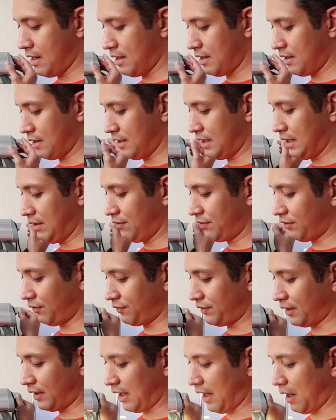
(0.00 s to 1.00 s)
Leaves
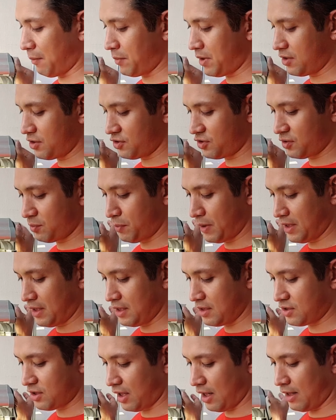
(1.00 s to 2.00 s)
of the cabbage,
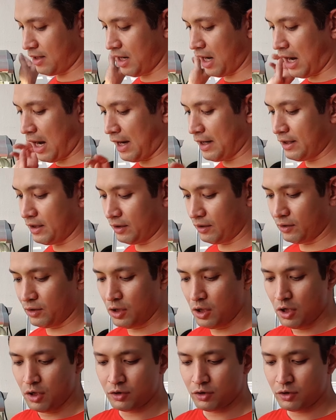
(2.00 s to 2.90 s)
spinach, and iron